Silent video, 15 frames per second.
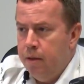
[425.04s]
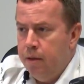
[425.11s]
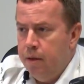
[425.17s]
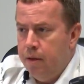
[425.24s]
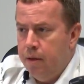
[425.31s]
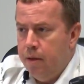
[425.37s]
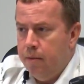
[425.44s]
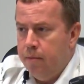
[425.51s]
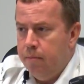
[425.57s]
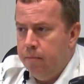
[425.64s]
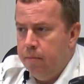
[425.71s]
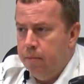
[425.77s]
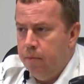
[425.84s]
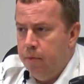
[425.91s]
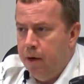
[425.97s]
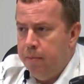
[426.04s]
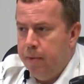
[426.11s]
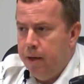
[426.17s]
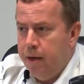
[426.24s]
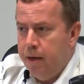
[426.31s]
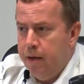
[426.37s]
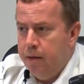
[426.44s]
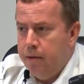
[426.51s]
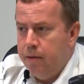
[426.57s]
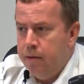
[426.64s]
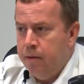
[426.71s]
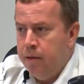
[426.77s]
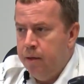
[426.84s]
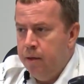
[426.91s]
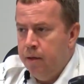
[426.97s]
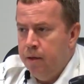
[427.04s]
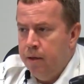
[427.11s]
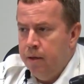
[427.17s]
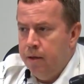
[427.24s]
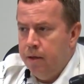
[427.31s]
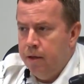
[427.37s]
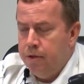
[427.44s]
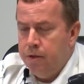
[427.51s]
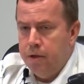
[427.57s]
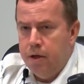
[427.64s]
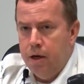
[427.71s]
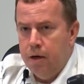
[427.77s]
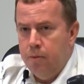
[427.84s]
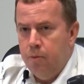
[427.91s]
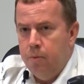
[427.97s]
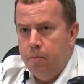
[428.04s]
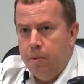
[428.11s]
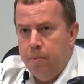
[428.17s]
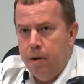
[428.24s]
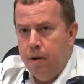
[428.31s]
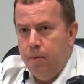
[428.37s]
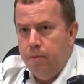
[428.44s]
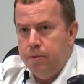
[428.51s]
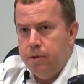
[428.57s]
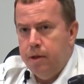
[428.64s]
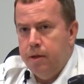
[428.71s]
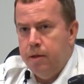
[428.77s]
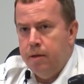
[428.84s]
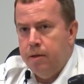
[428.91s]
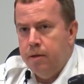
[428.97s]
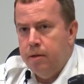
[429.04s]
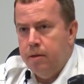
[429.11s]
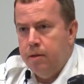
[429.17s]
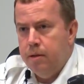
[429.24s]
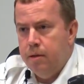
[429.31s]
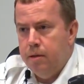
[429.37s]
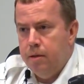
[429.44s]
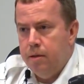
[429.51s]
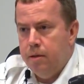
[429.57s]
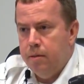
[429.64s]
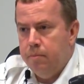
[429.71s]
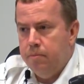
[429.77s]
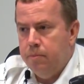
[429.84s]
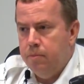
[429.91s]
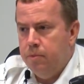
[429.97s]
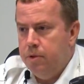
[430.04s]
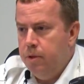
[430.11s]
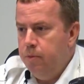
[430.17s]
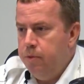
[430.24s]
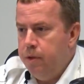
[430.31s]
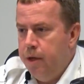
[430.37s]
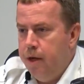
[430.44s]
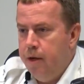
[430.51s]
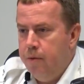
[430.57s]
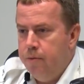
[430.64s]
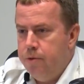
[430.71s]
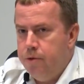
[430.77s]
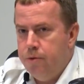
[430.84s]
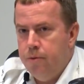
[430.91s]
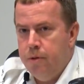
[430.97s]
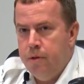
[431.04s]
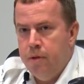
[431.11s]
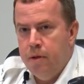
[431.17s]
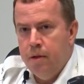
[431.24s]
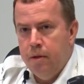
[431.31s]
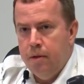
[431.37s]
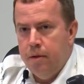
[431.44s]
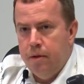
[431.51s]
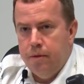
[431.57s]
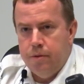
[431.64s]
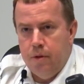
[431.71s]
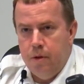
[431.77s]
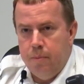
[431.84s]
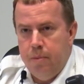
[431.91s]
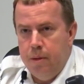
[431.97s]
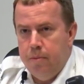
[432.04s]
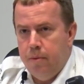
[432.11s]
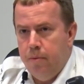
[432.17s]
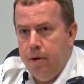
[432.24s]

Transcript: and um, grabbed my hand, and she carried her where my mom was at, and um, she was laid out on the street. There was other people